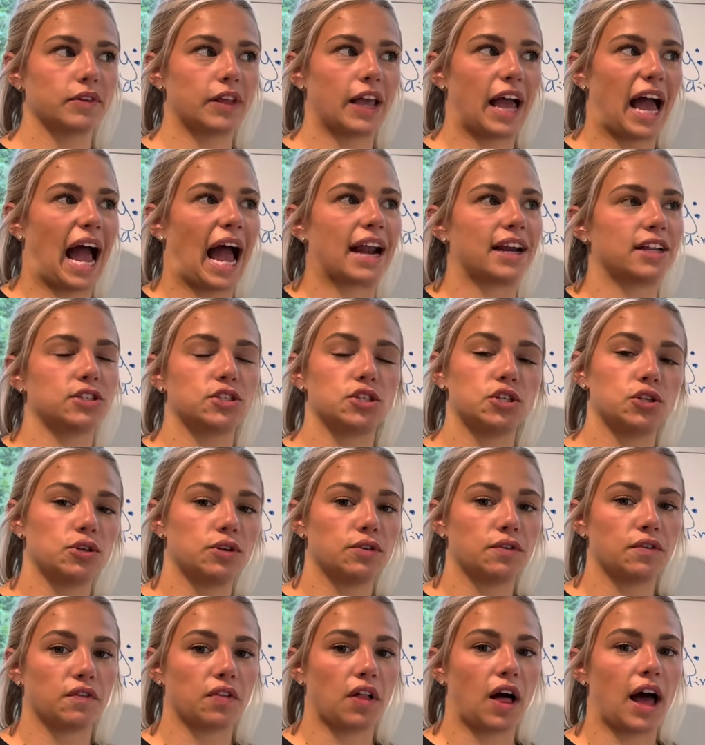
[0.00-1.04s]
attitude of
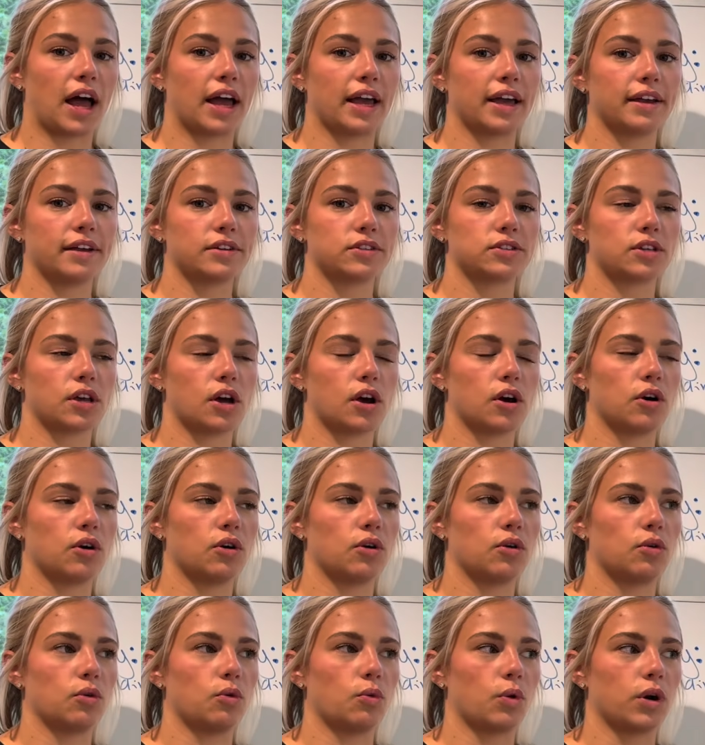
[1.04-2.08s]
flying.
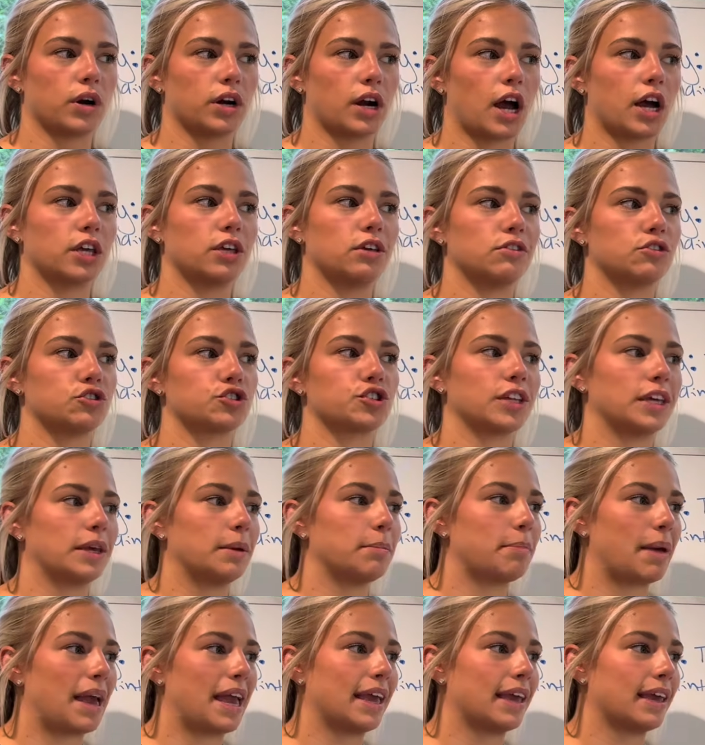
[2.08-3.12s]
So we're not usually
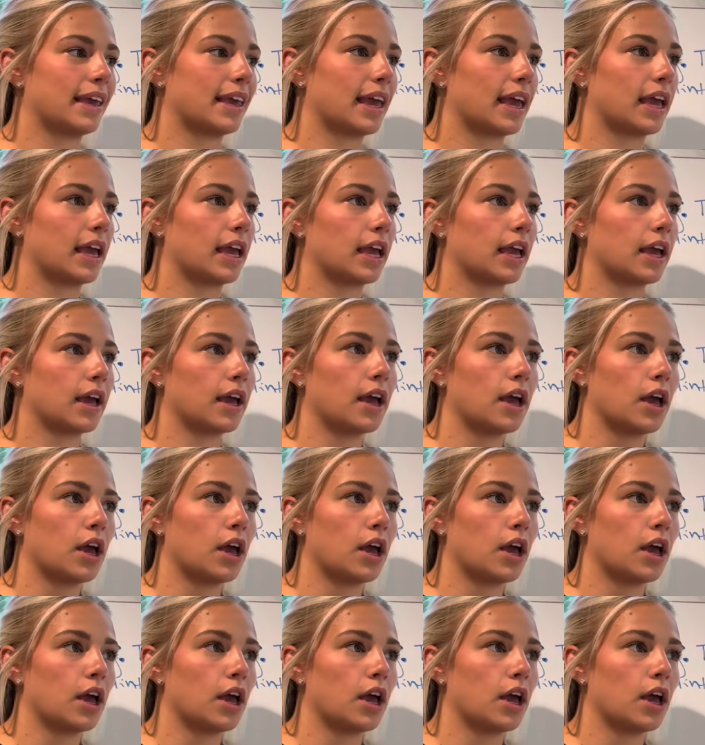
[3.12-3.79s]
banking